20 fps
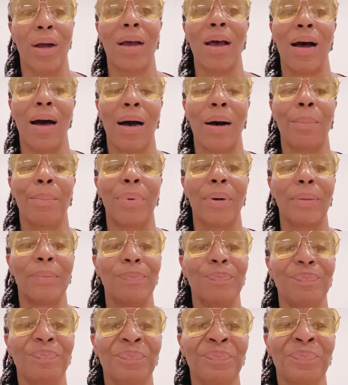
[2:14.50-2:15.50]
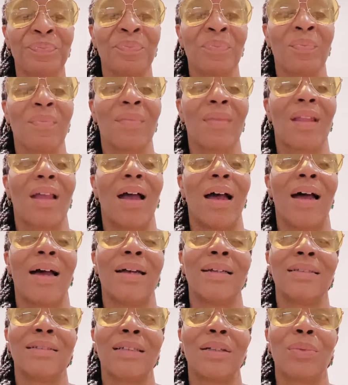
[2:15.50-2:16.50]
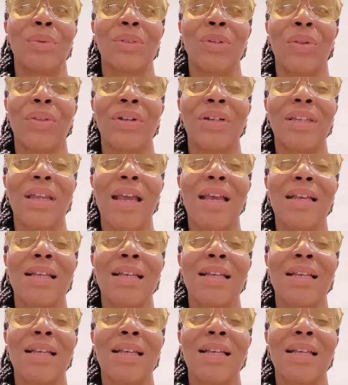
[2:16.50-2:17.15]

up. And it was on the days